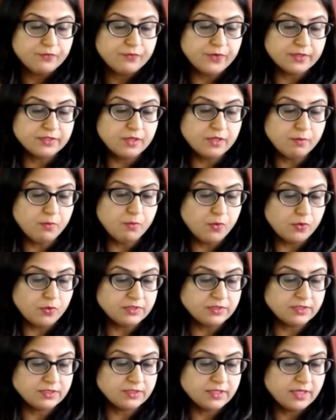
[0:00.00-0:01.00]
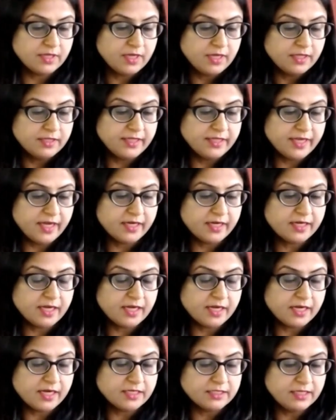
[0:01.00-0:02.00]
Furthermore, they
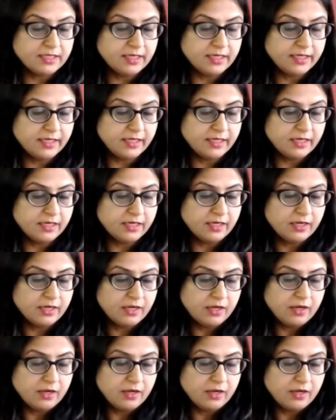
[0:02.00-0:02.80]
are currently